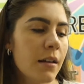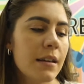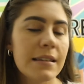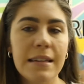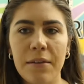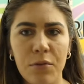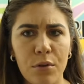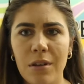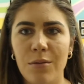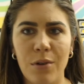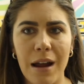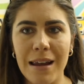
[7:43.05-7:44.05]
several
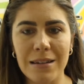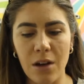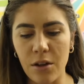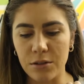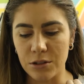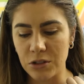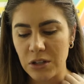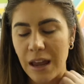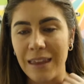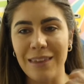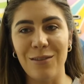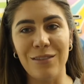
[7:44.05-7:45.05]
that were $8,
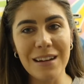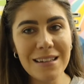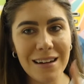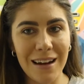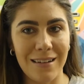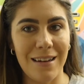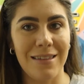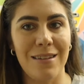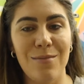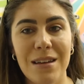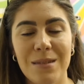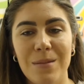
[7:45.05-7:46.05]
and the reason I got
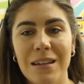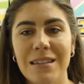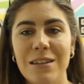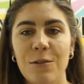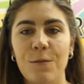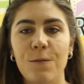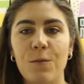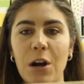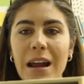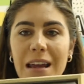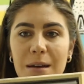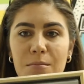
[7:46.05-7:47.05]
them is because they're
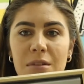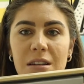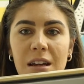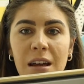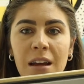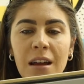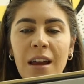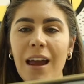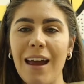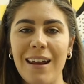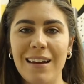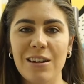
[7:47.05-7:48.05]
framed
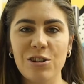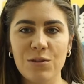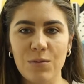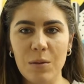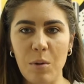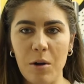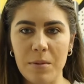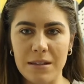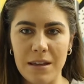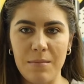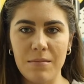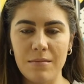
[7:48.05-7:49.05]
and I can just repurpose
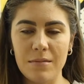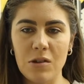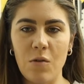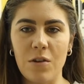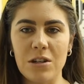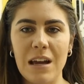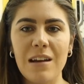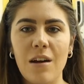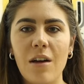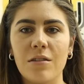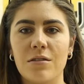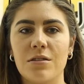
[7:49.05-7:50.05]
them. So for
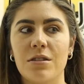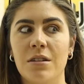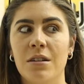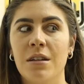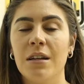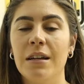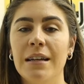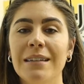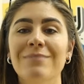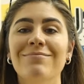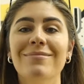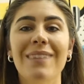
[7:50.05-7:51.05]
$10,
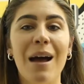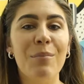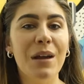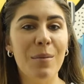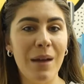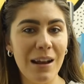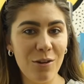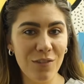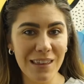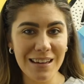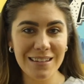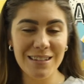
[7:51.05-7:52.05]
I'm gonna paint over
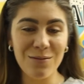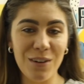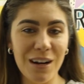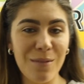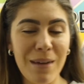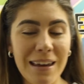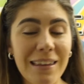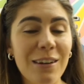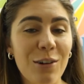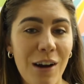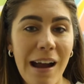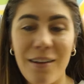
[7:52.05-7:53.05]
this and we're gonna make a little
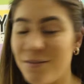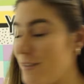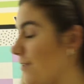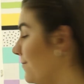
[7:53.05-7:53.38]
craft.